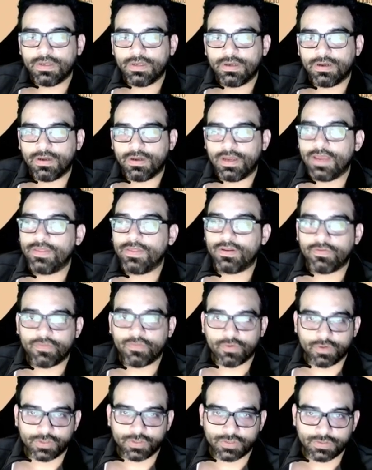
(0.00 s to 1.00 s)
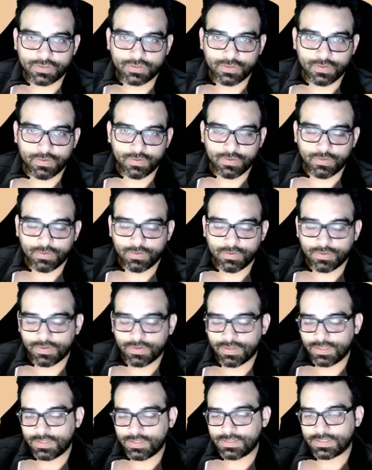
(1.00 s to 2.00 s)
And then, of course, to
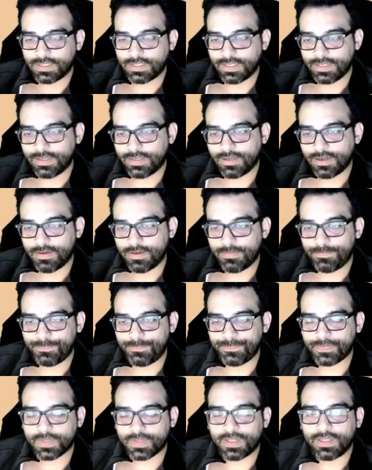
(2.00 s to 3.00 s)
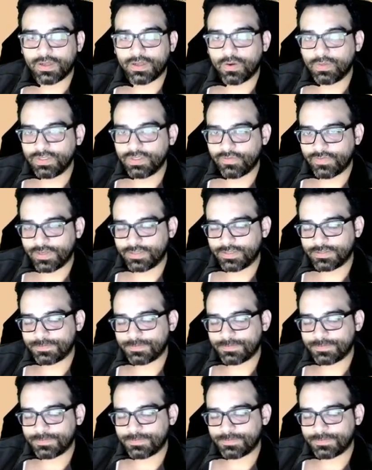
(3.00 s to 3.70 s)
things like OnlyFans,